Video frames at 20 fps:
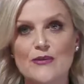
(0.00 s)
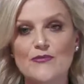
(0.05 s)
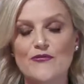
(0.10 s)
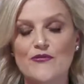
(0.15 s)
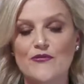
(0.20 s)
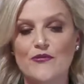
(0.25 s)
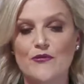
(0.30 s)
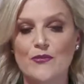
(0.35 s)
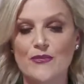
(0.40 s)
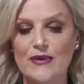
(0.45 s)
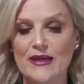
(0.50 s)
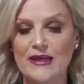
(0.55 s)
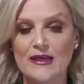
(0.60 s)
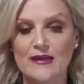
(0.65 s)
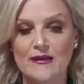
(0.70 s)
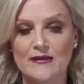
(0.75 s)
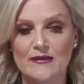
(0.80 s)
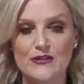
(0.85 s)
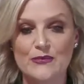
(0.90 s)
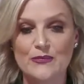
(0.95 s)
from
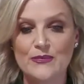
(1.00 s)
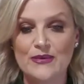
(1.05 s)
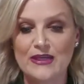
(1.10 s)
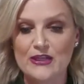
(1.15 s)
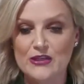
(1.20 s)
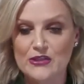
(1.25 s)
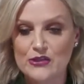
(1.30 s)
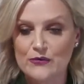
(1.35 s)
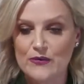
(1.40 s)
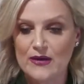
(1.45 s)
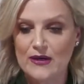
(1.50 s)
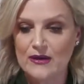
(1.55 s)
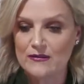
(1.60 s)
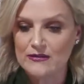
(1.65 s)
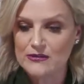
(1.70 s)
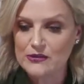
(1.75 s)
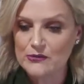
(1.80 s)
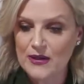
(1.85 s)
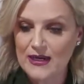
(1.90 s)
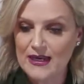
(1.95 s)
to
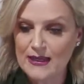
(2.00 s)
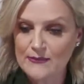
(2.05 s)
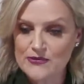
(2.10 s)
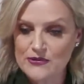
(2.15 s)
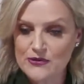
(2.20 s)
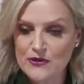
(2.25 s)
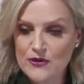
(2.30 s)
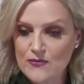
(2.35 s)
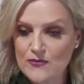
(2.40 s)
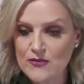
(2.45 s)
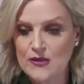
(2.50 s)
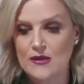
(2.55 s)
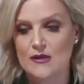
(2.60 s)
my laptop,